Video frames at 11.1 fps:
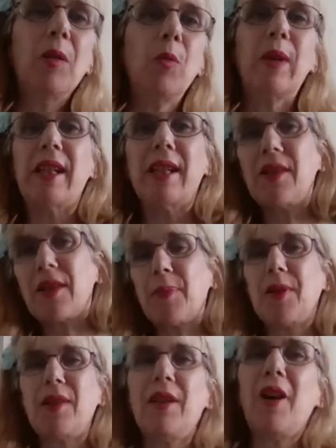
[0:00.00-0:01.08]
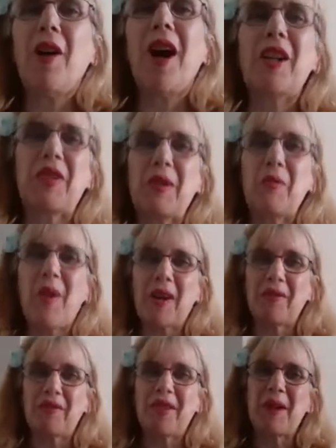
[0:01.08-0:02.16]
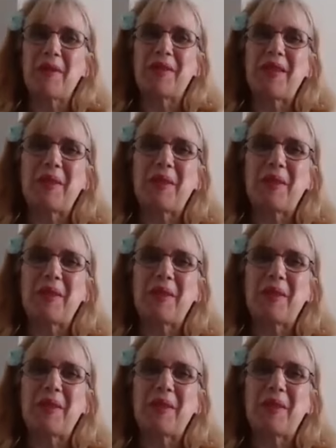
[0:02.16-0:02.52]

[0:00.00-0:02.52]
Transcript: weeds, but they are actually wild flowers.